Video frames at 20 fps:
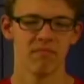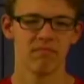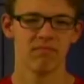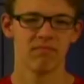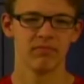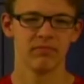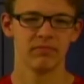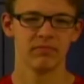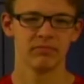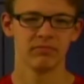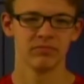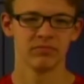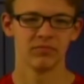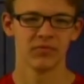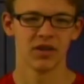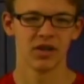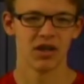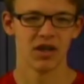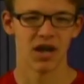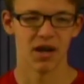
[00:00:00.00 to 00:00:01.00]
What high school are you
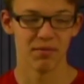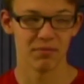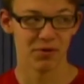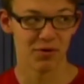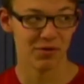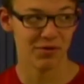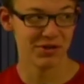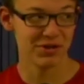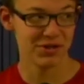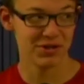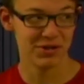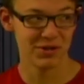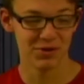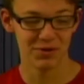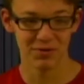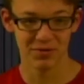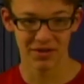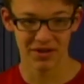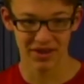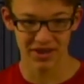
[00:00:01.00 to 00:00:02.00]
going to? I'm going
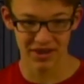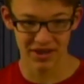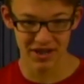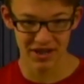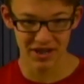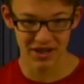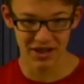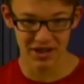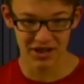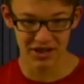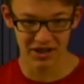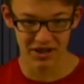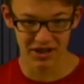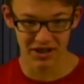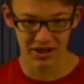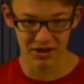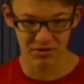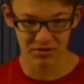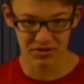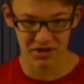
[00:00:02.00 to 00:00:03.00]
to the Indian
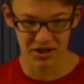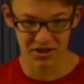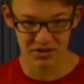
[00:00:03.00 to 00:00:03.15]
Hills